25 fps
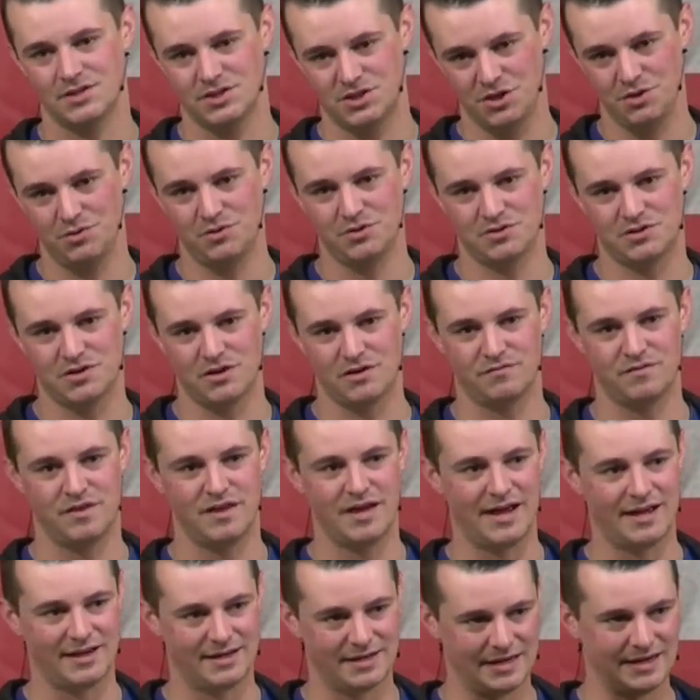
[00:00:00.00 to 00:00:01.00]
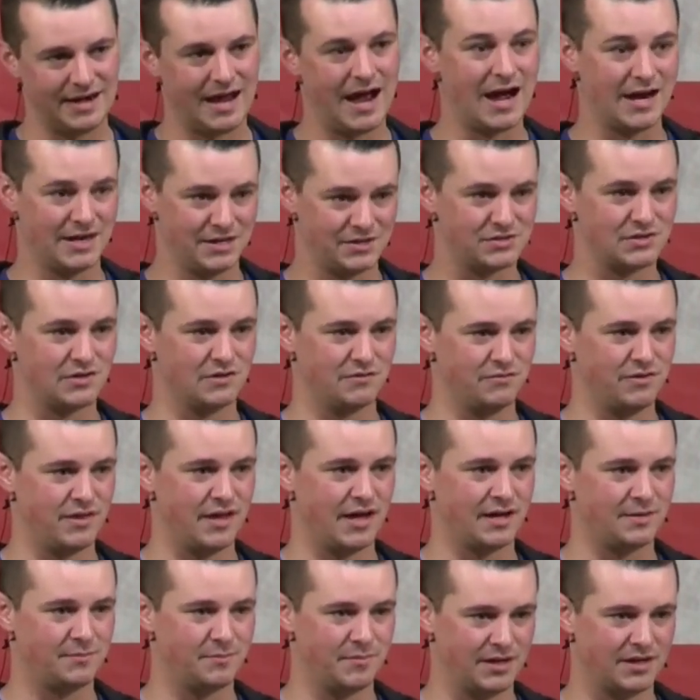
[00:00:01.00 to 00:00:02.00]
Because you deserve that and I
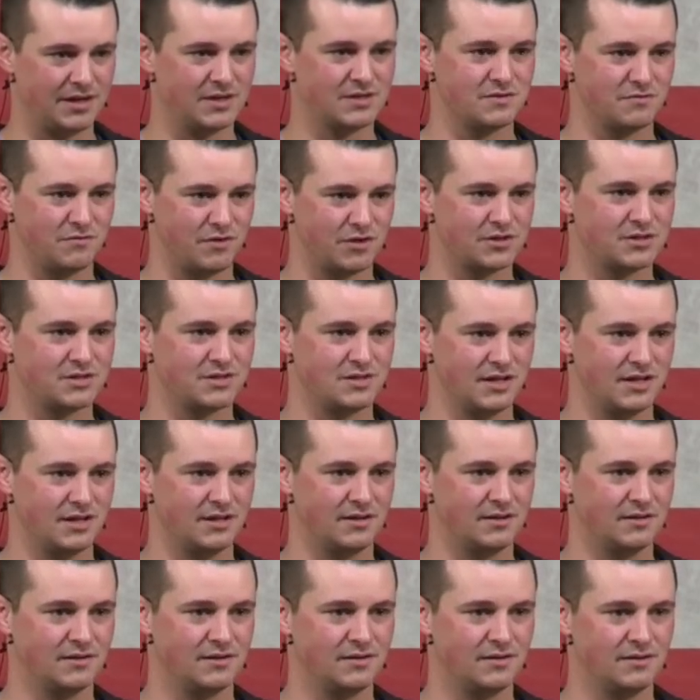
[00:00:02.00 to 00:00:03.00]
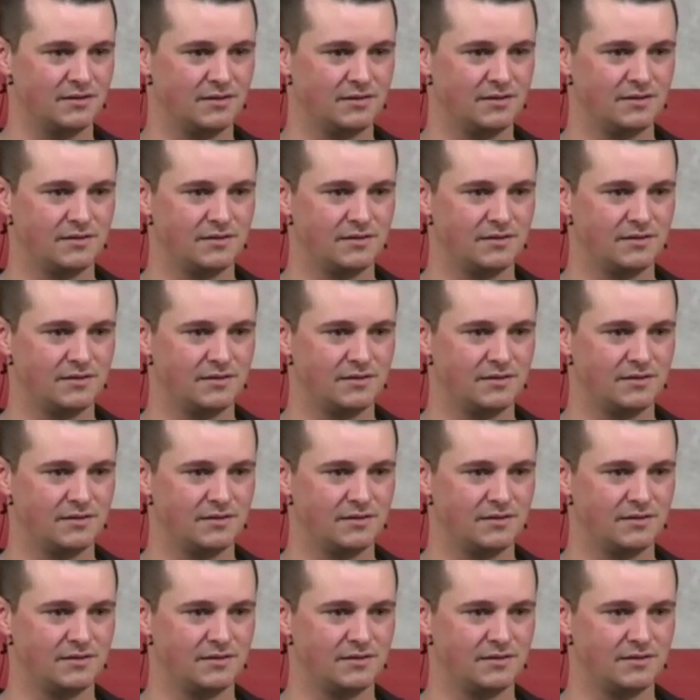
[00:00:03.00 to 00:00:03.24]
deserve that because of our sin.